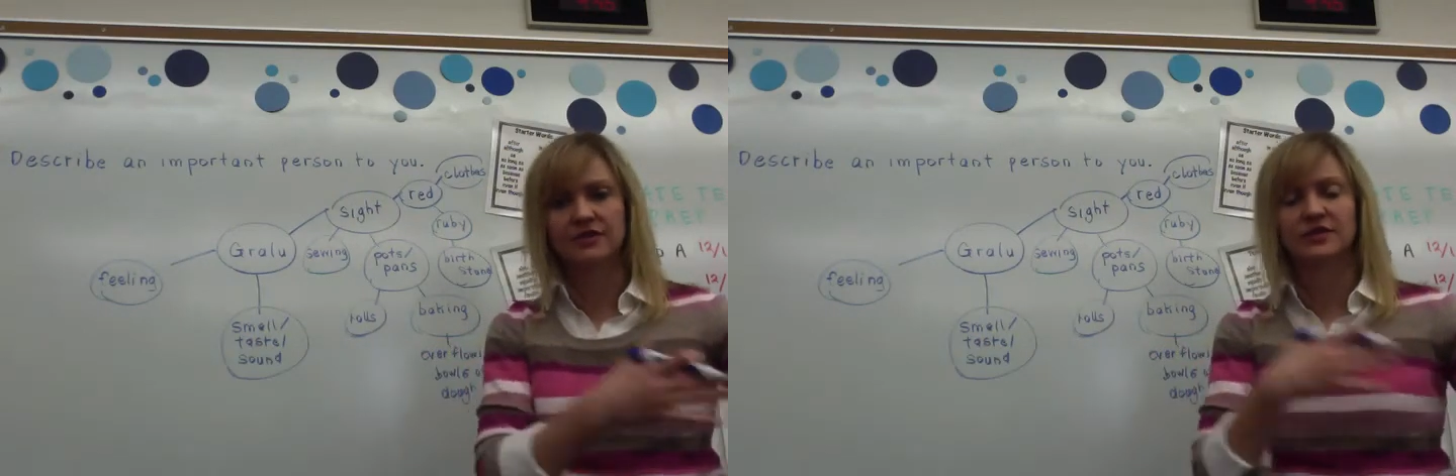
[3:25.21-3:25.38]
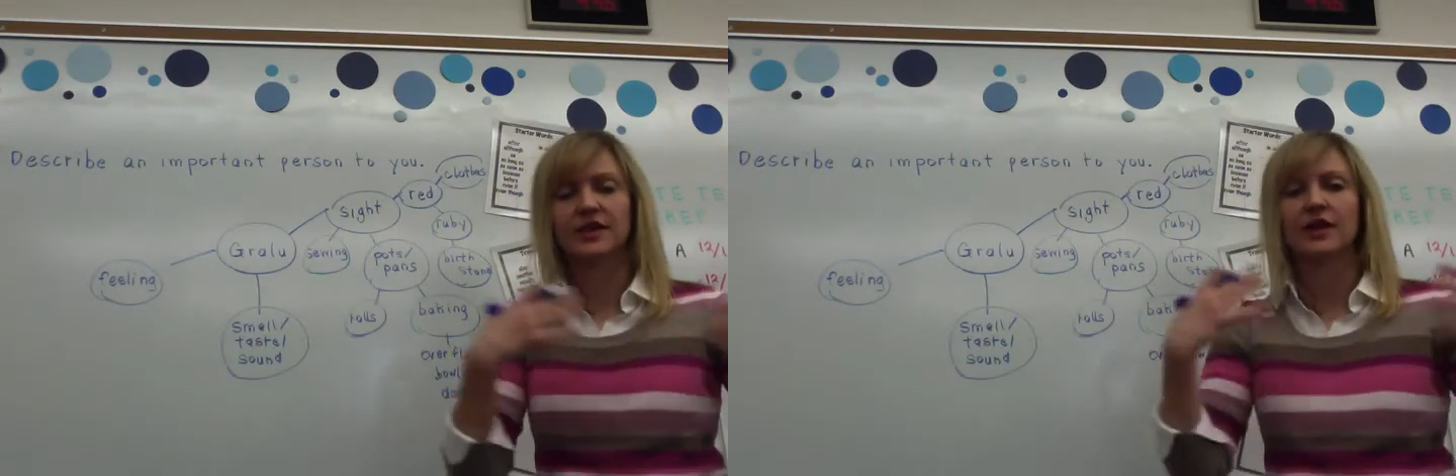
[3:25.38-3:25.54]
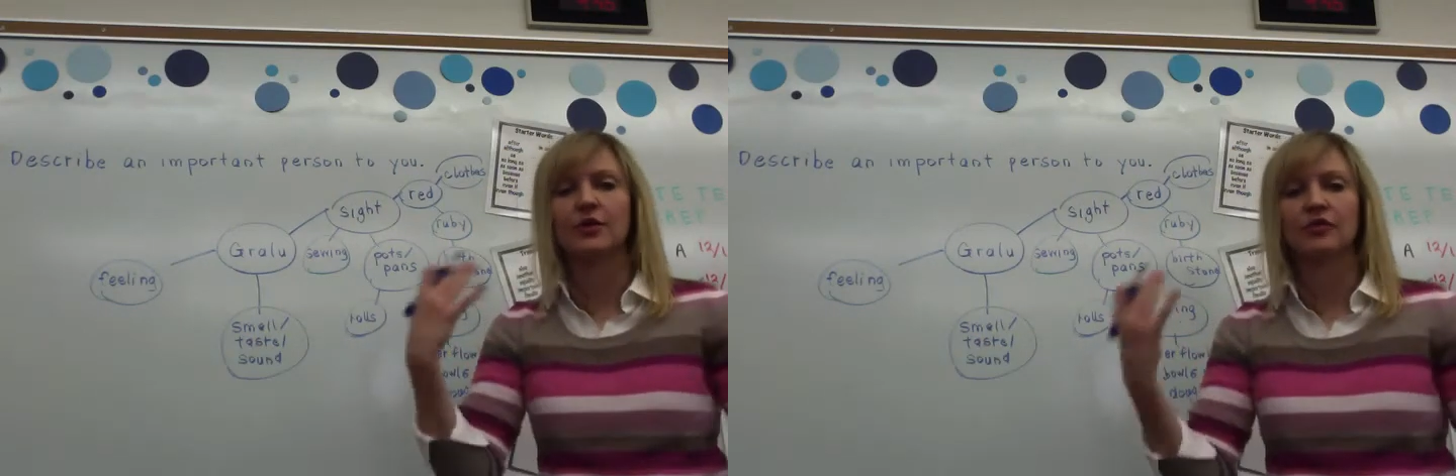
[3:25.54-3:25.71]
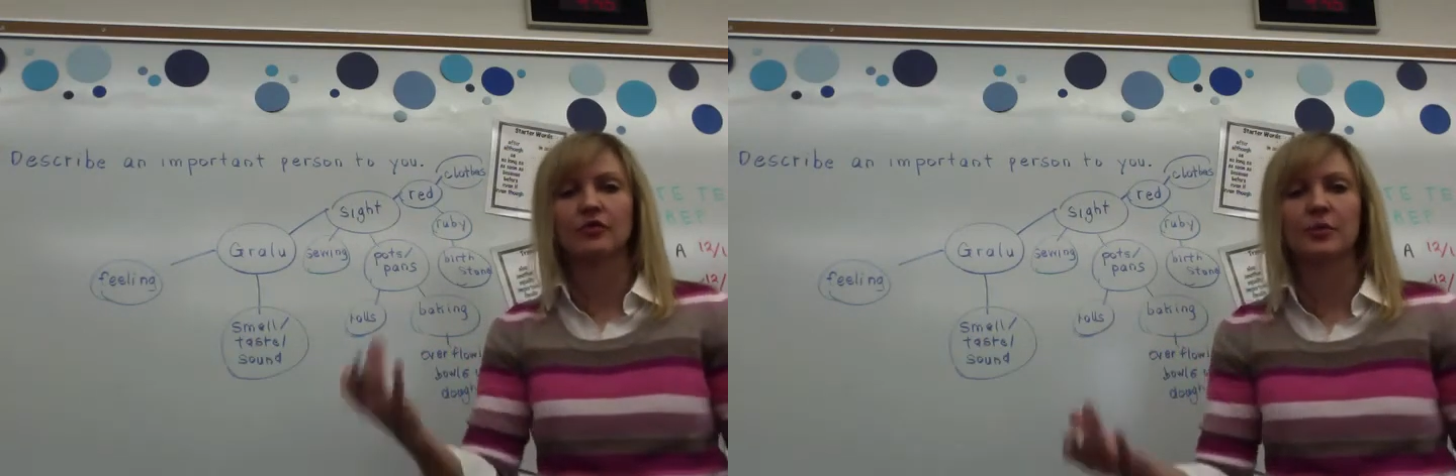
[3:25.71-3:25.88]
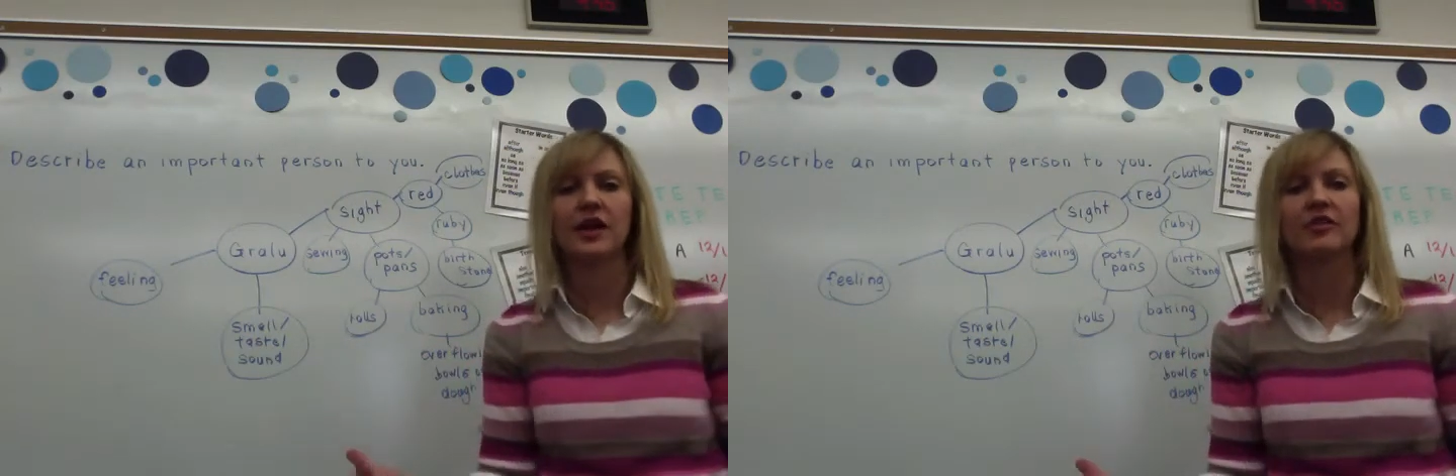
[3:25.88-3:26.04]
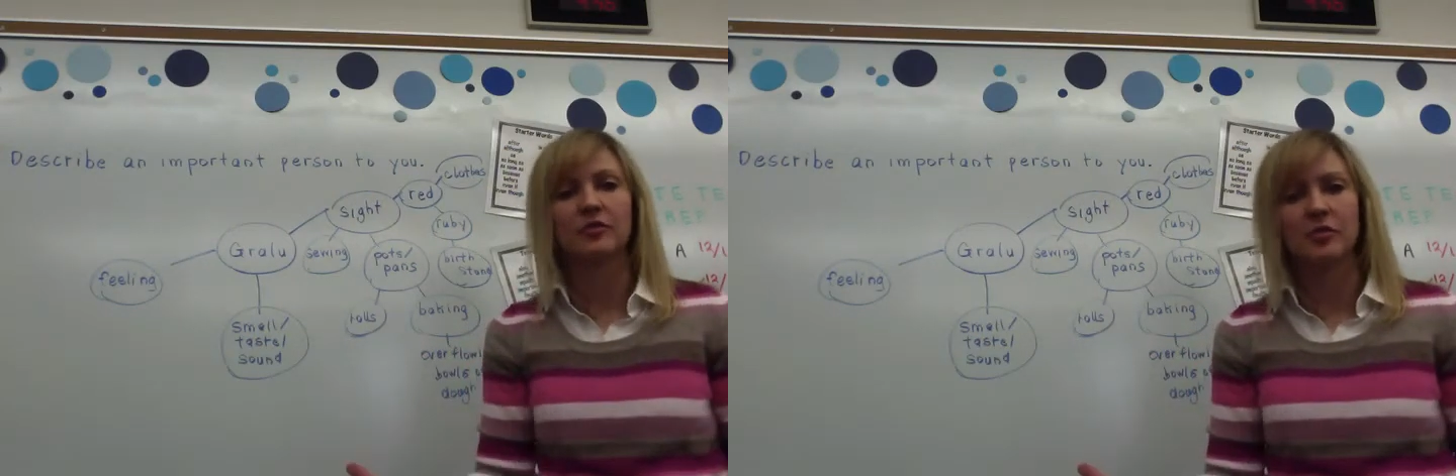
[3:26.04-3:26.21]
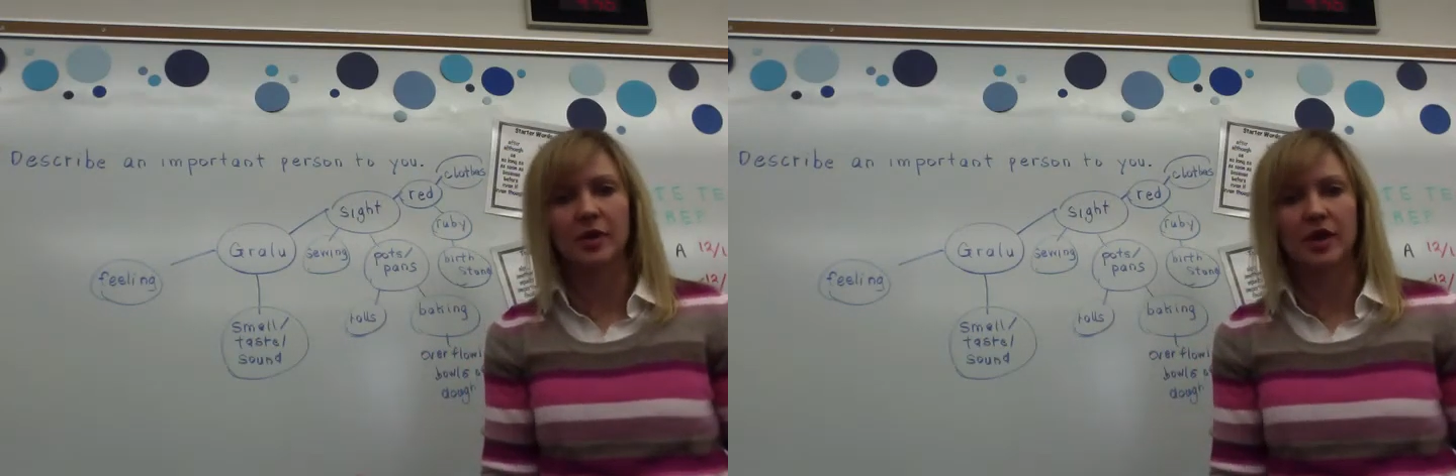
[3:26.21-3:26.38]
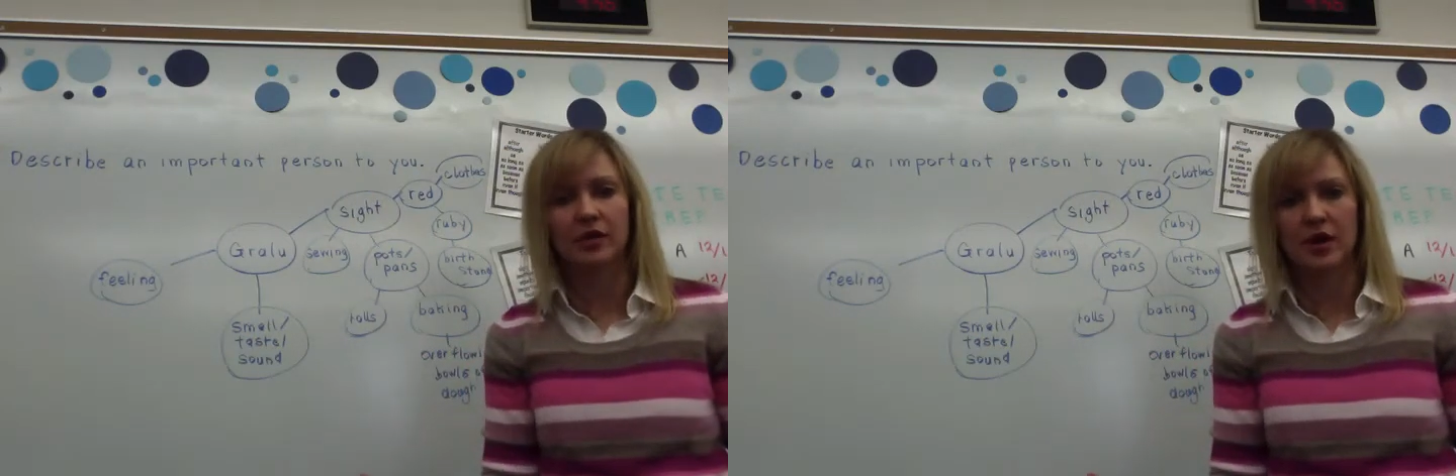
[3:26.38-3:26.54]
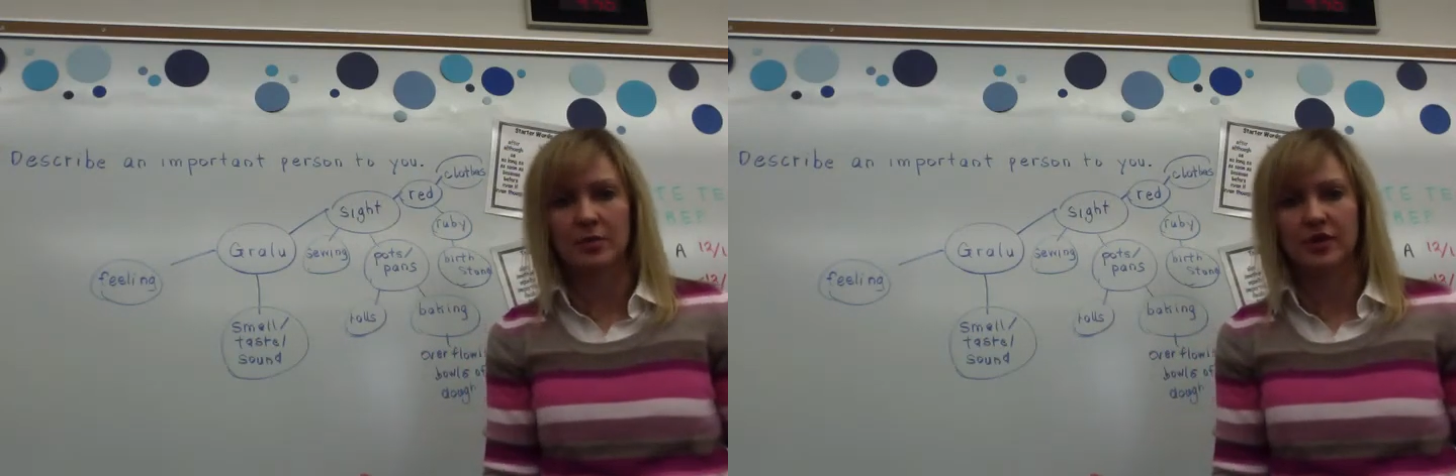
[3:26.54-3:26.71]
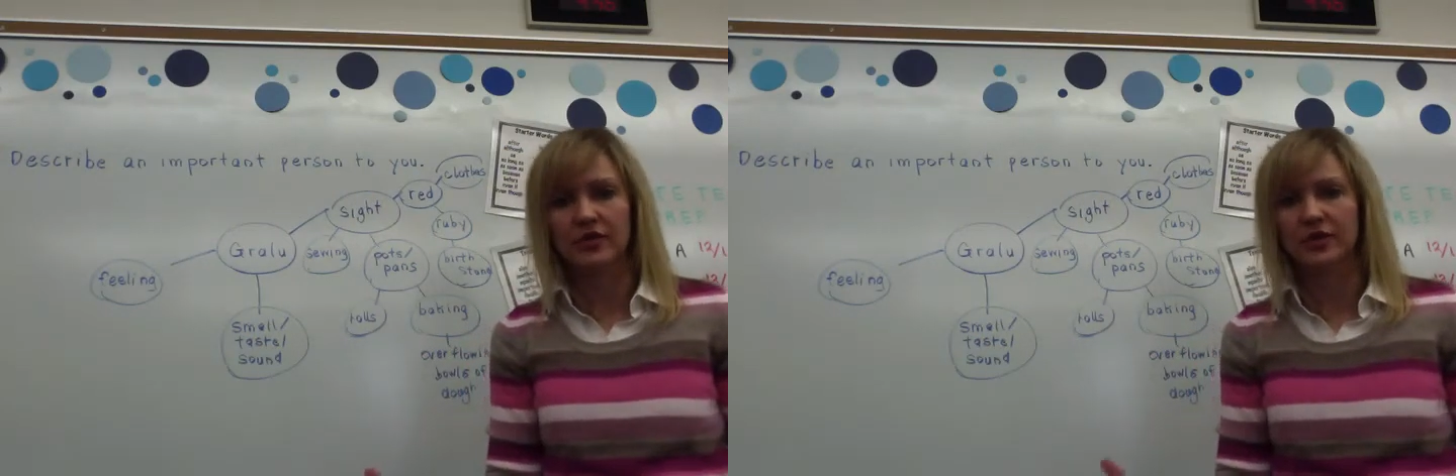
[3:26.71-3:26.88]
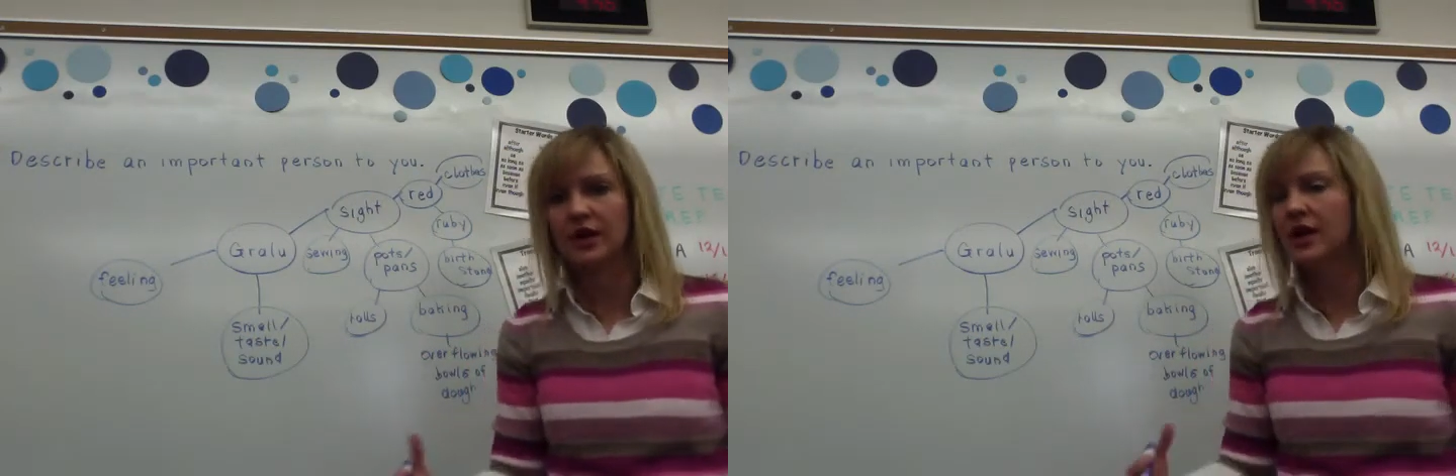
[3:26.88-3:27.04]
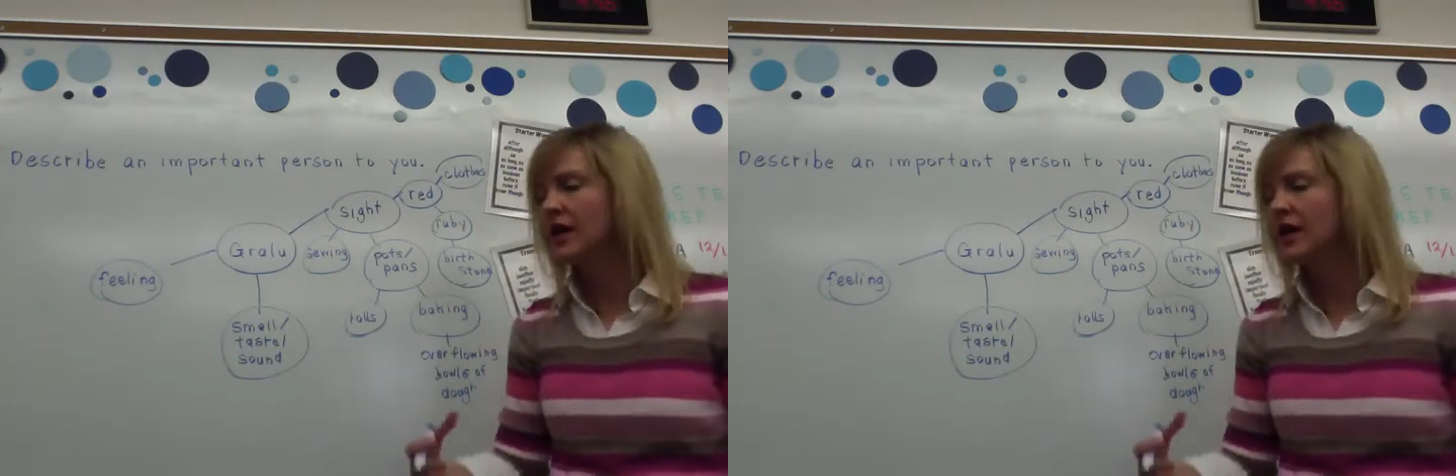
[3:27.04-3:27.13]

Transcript: so that always reminds me of my grandmother.